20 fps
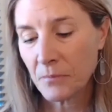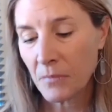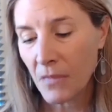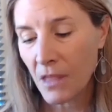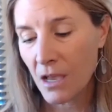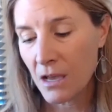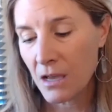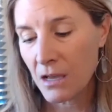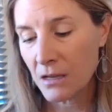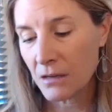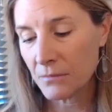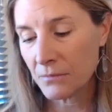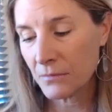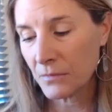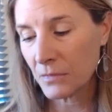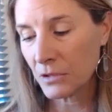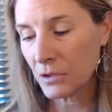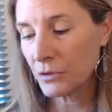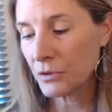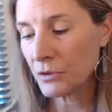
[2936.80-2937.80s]

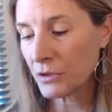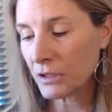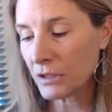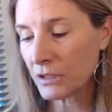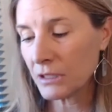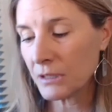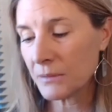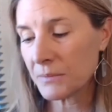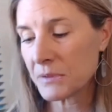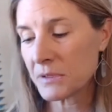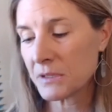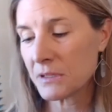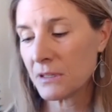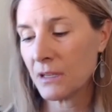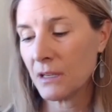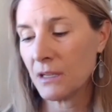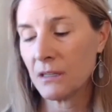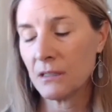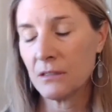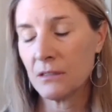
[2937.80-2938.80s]
lunar eclipse
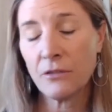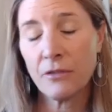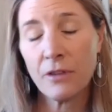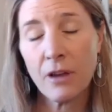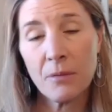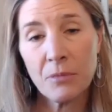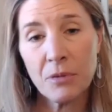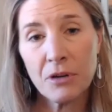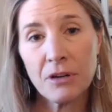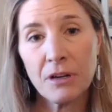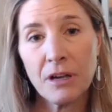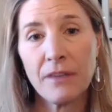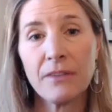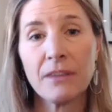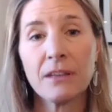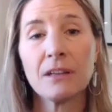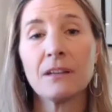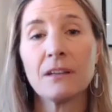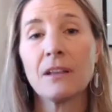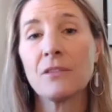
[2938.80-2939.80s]
in November, and
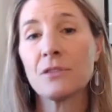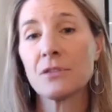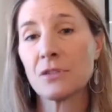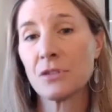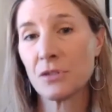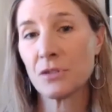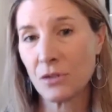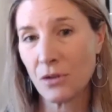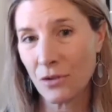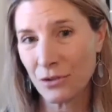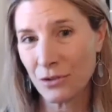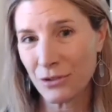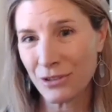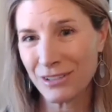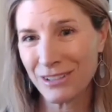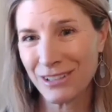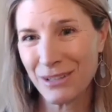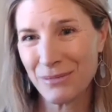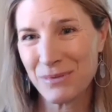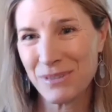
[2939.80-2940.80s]
then another solar
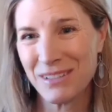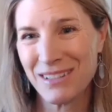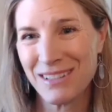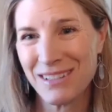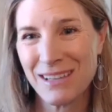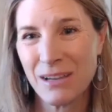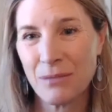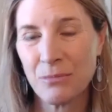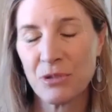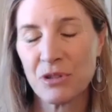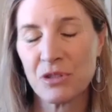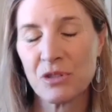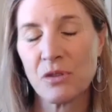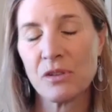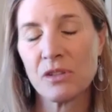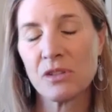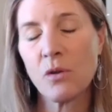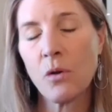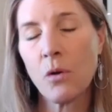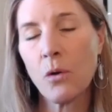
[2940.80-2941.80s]
eclipse in December. So
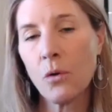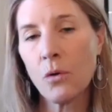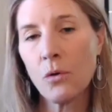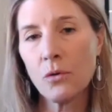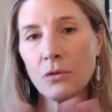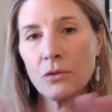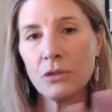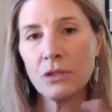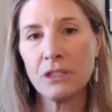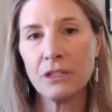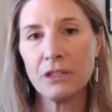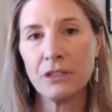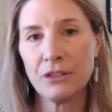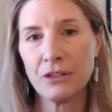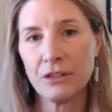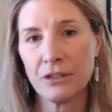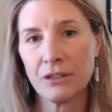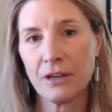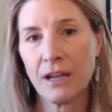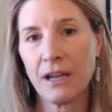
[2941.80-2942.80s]
this whole
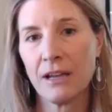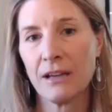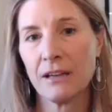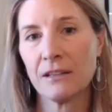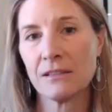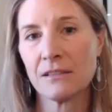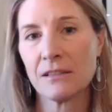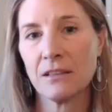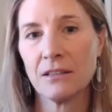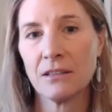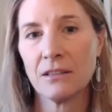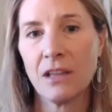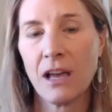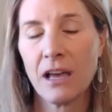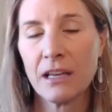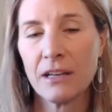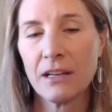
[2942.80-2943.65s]
year has a lot of